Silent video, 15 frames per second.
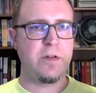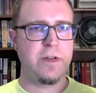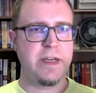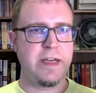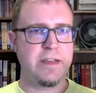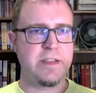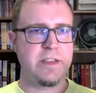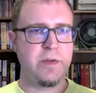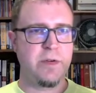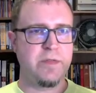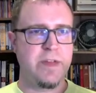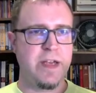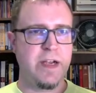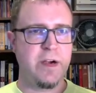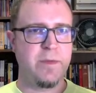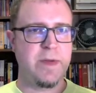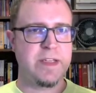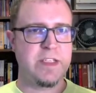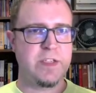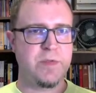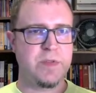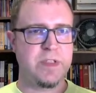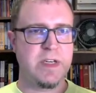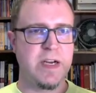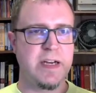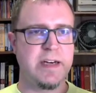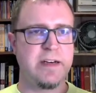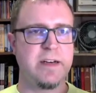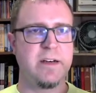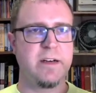Yeah, so if the error message was not
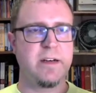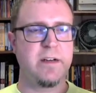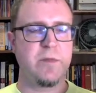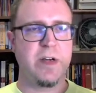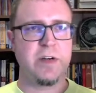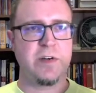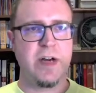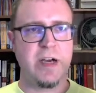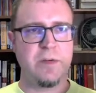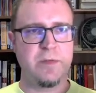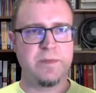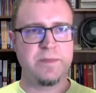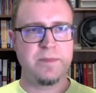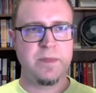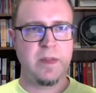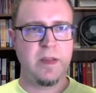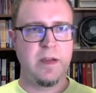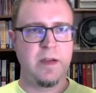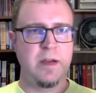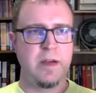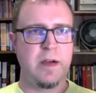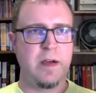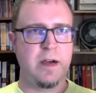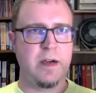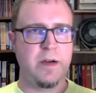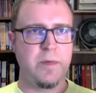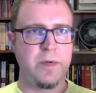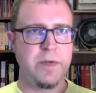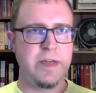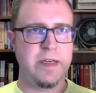rendered out, we
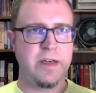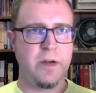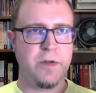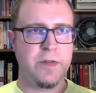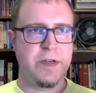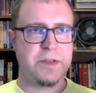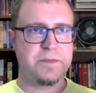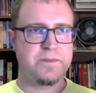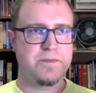would get null there.